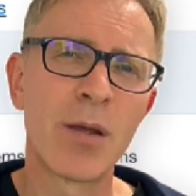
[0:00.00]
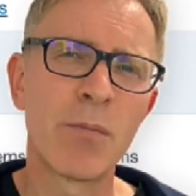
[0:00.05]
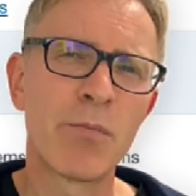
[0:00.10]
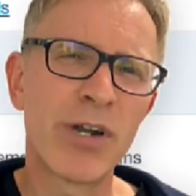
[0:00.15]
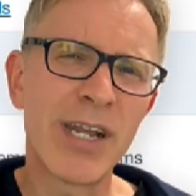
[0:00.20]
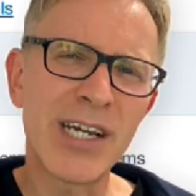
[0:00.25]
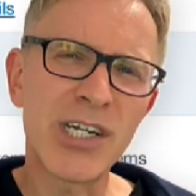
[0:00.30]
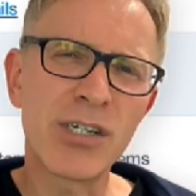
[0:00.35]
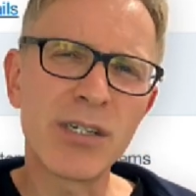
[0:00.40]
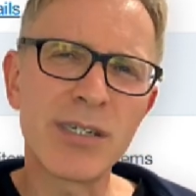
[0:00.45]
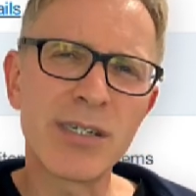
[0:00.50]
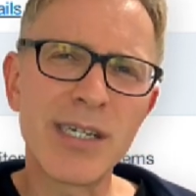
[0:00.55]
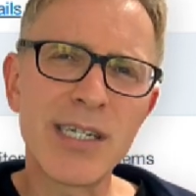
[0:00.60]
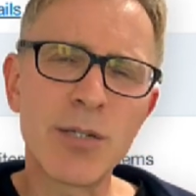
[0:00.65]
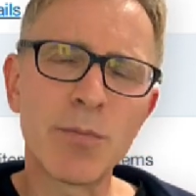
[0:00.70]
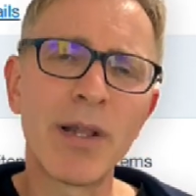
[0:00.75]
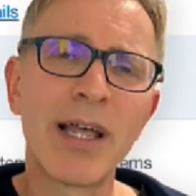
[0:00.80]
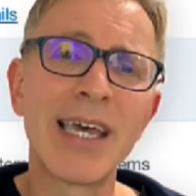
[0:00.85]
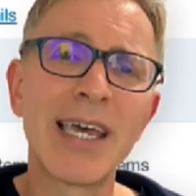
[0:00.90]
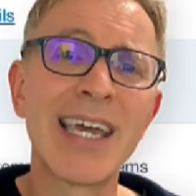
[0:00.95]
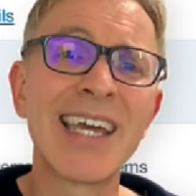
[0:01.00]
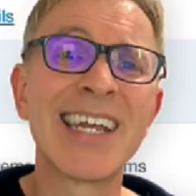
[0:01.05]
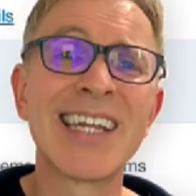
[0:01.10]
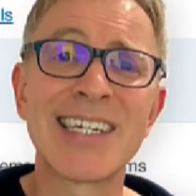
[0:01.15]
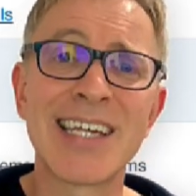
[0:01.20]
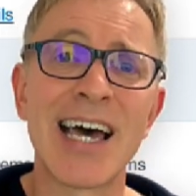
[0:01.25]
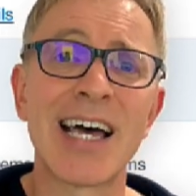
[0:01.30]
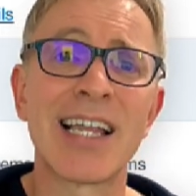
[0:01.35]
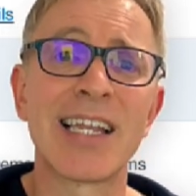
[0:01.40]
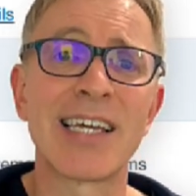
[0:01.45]
Predictions display in
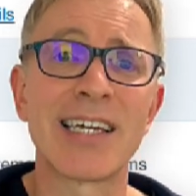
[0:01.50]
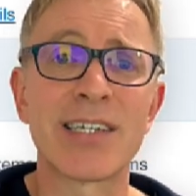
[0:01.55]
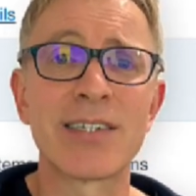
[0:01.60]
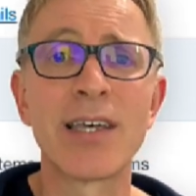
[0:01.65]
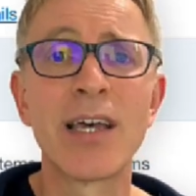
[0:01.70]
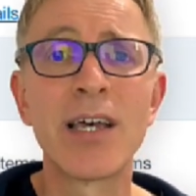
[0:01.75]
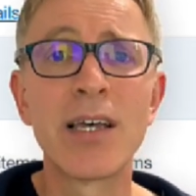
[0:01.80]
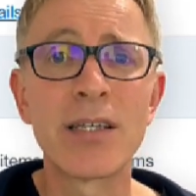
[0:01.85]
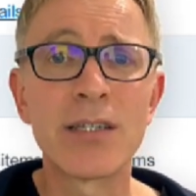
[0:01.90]
italics,